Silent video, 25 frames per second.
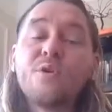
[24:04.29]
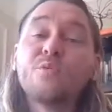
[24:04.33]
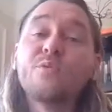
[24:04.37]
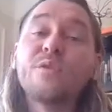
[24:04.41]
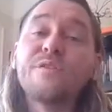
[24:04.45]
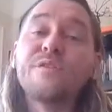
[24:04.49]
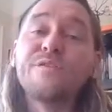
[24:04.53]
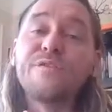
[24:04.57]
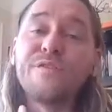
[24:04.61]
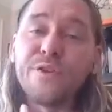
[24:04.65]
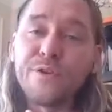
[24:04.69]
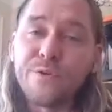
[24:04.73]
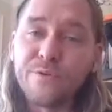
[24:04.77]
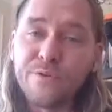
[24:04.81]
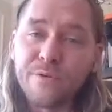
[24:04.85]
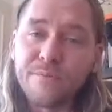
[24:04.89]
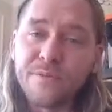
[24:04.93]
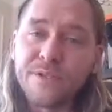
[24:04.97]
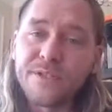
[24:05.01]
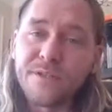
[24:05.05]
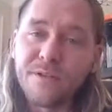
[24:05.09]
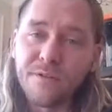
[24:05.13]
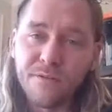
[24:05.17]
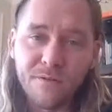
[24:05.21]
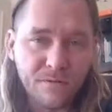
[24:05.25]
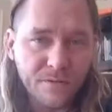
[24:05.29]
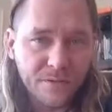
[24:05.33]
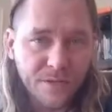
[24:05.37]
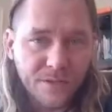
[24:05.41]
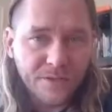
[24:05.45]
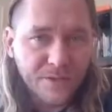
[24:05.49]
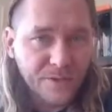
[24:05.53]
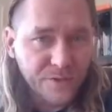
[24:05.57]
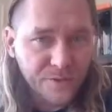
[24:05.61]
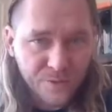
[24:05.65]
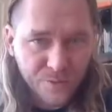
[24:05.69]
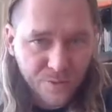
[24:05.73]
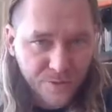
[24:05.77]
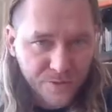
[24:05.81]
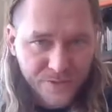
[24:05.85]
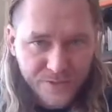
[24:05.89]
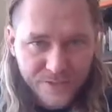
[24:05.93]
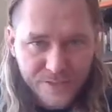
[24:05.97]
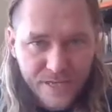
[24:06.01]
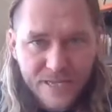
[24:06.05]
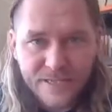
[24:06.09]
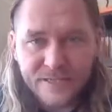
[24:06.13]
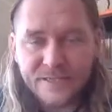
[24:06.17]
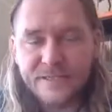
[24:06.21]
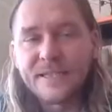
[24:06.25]
review the material that the source
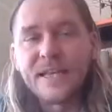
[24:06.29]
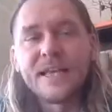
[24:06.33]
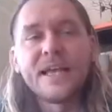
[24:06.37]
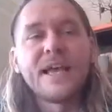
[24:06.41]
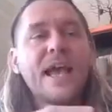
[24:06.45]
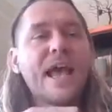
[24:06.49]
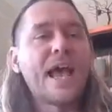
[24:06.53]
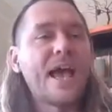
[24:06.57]
sent,